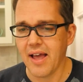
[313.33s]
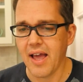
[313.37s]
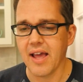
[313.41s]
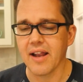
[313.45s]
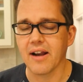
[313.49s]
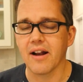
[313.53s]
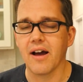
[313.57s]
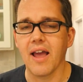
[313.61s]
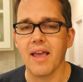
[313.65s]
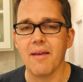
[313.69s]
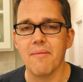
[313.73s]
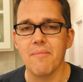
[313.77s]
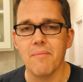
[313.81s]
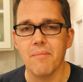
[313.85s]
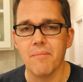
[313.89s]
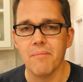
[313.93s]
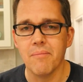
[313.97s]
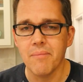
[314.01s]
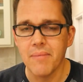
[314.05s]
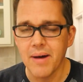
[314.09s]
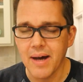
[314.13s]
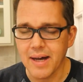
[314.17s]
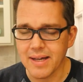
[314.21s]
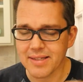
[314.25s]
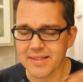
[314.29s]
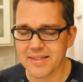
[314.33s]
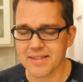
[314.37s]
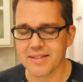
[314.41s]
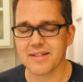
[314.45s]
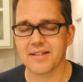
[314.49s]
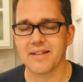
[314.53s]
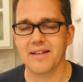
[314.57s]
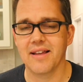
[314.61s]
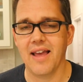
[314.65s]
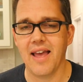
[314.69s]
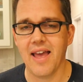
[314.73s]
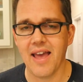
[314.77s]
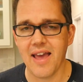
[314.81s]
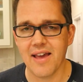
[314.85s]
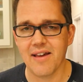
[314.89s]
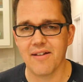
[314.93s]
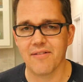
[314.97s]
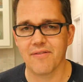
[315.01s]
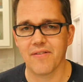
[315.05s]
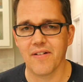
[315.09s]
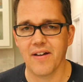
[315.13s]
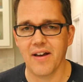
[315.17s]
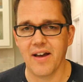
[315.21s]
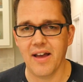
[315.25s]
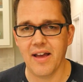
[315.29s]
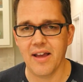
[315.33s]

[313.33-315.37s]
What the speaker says: and I must have